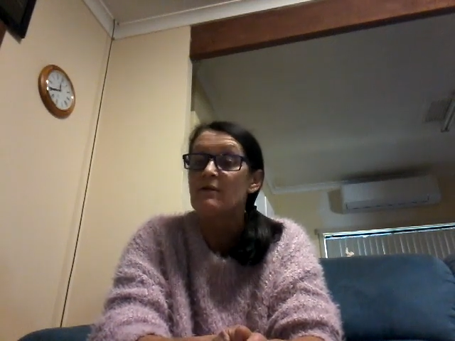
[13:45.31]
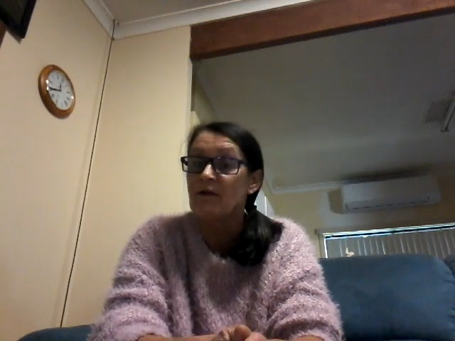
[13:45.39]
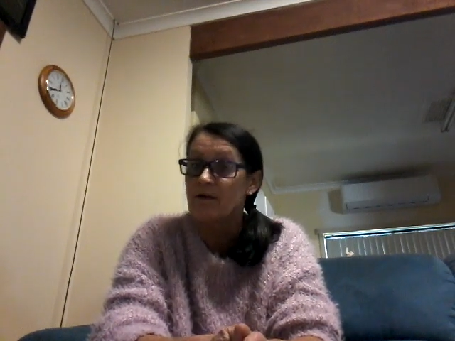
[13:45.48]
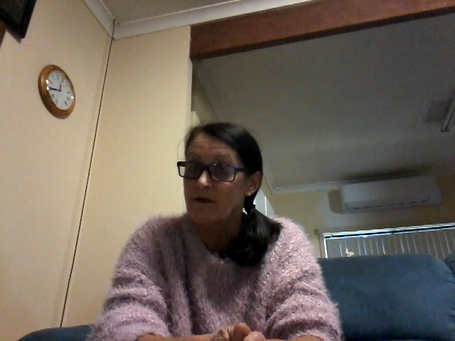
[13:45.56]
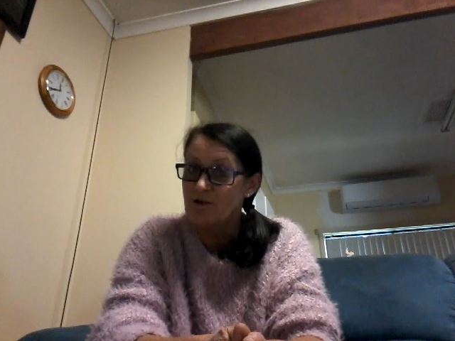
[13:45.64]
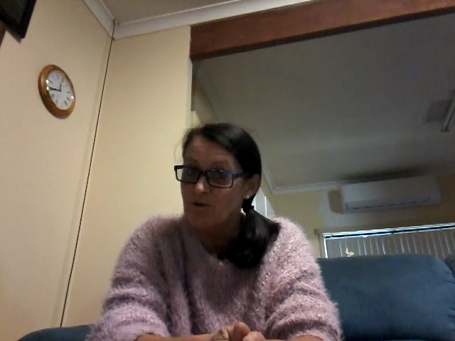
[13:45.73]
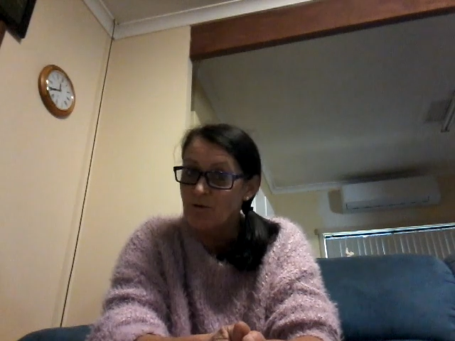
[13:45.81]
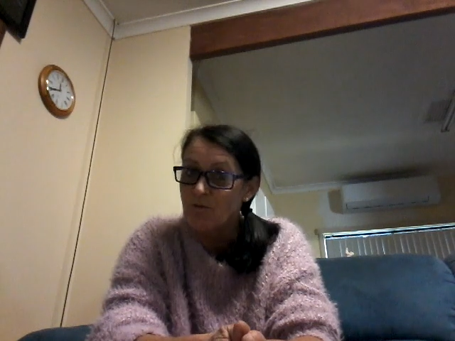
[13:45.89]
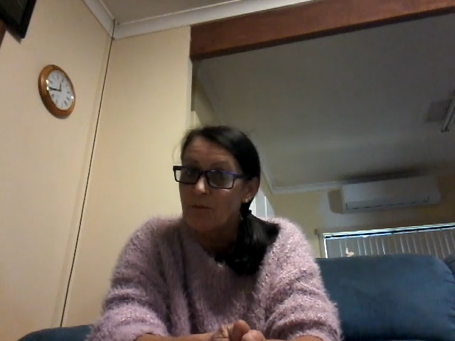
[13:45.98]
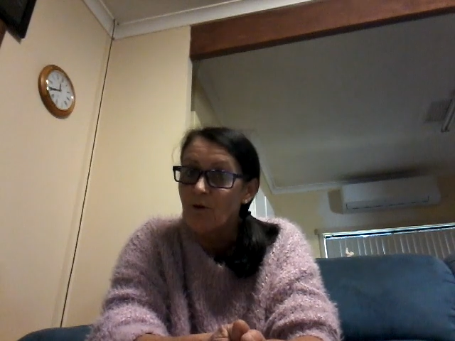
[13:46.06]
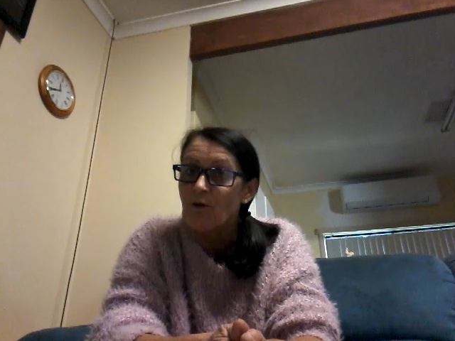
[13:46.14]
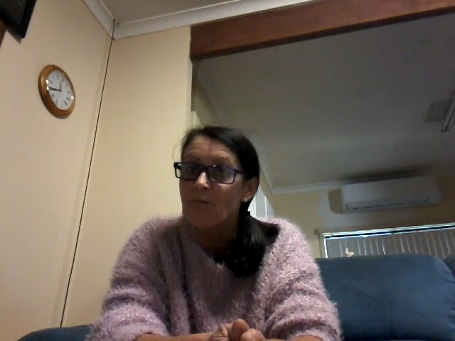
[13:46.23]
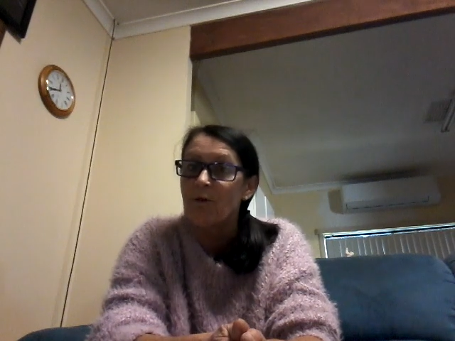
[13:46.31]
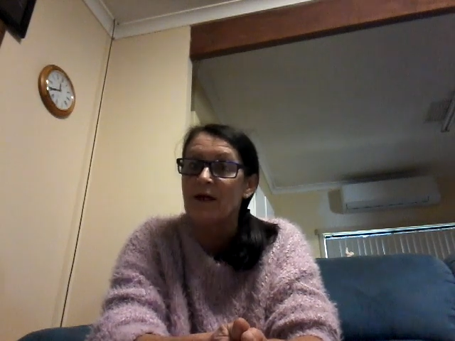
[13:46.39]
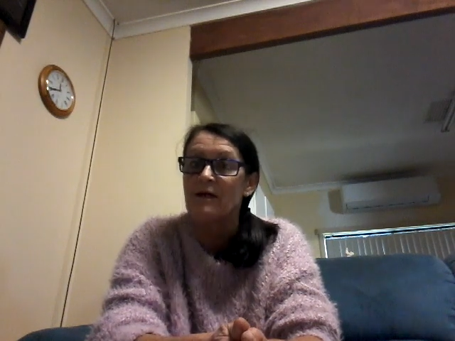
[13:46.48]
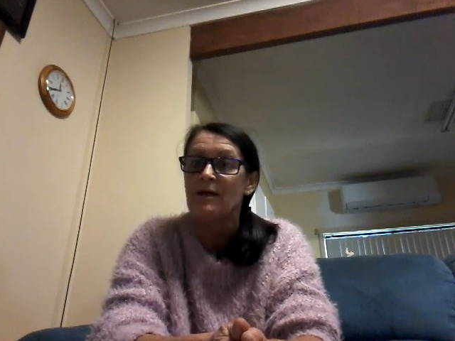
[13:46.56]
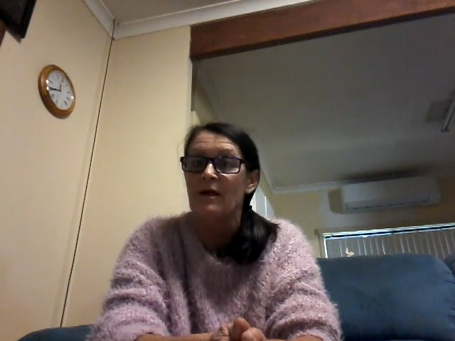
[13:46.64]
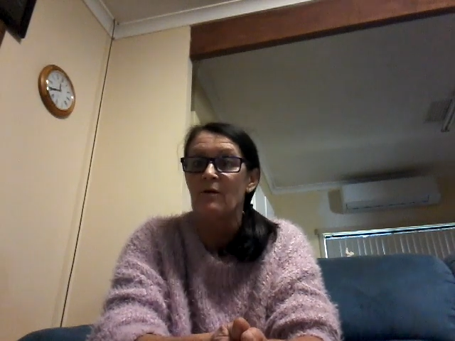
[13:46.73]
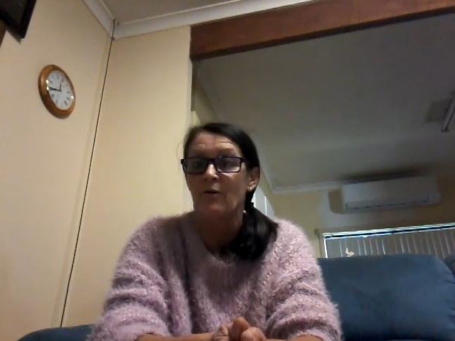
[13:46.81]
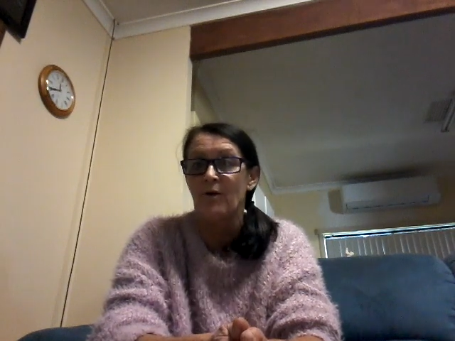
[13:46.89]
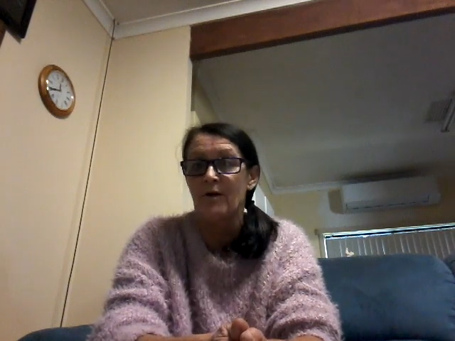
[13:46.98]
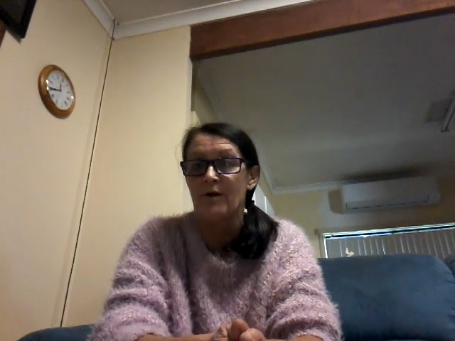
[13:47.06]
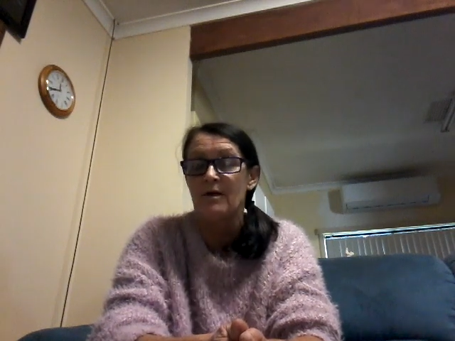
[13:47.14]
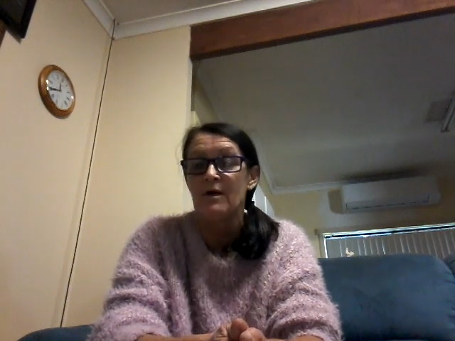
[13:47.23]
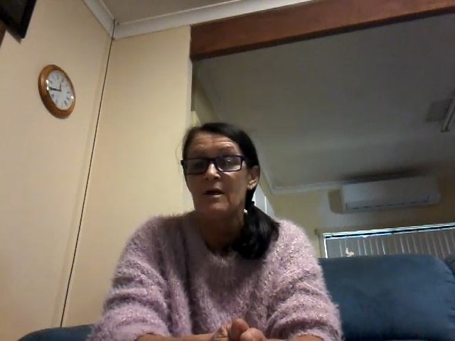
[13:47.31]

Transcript: The National Broadband Network